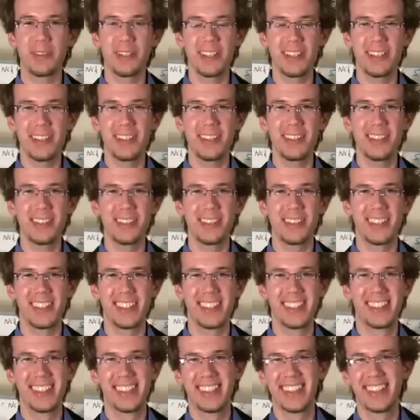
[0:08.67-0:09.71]
Woohoo!
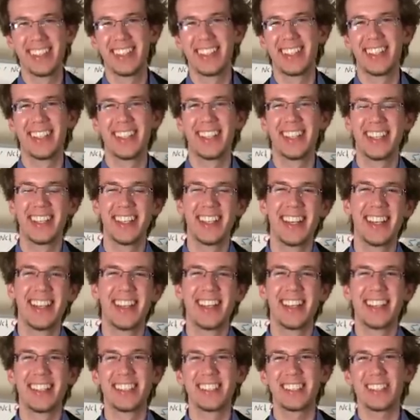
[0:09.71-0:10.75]

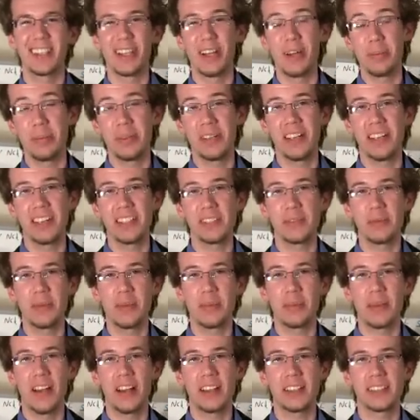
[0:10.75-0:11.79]
So I hope you guys have
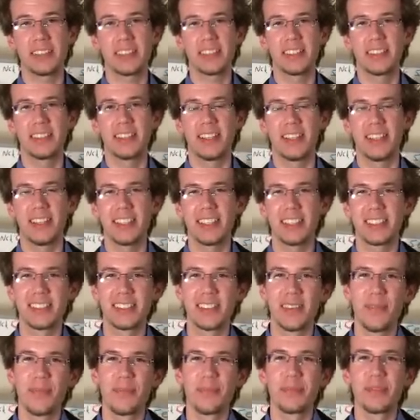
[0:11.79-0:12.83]
been practicing lots.
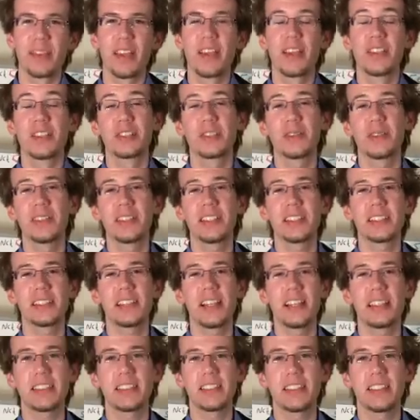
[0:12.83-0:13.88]
So this
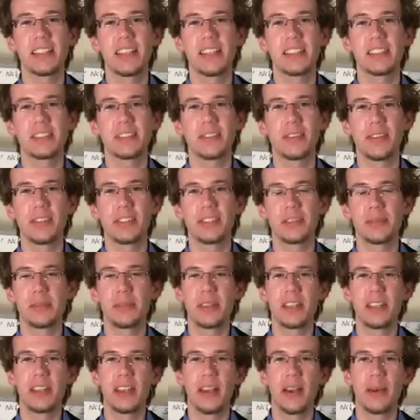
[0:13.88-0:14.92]
lesson is going to
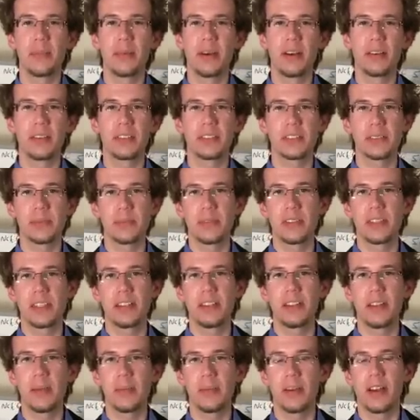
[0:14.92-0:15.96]
be about some
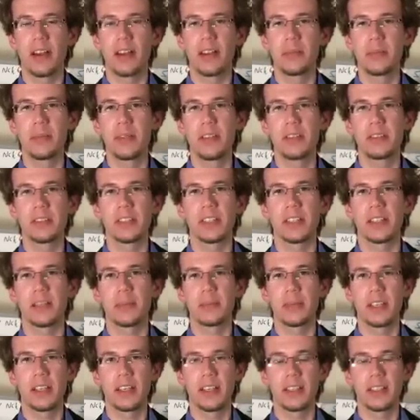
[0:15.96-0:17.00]
theory behind music
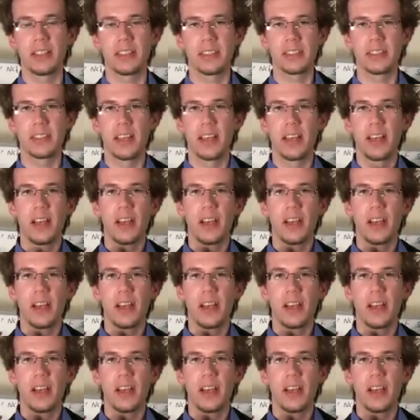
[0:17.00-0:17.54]
because